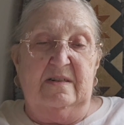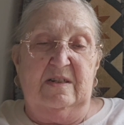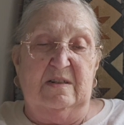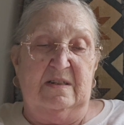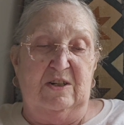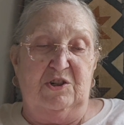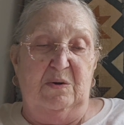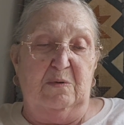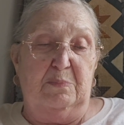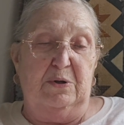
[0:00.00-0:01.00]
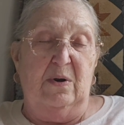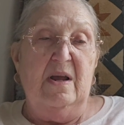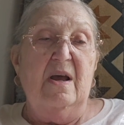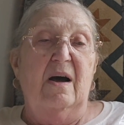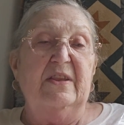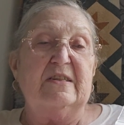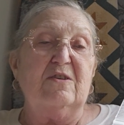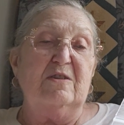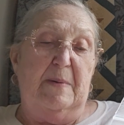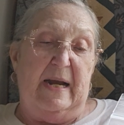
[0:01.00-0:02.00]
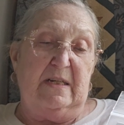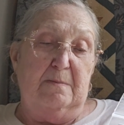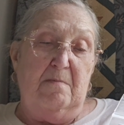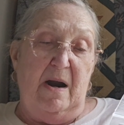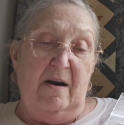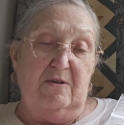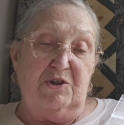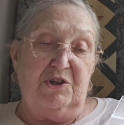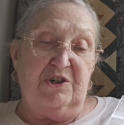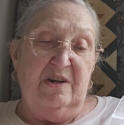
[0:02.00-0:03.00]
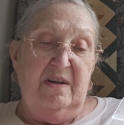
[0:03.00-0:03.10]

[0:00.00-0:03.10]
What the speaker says: to stitching with blue. This goes back to March.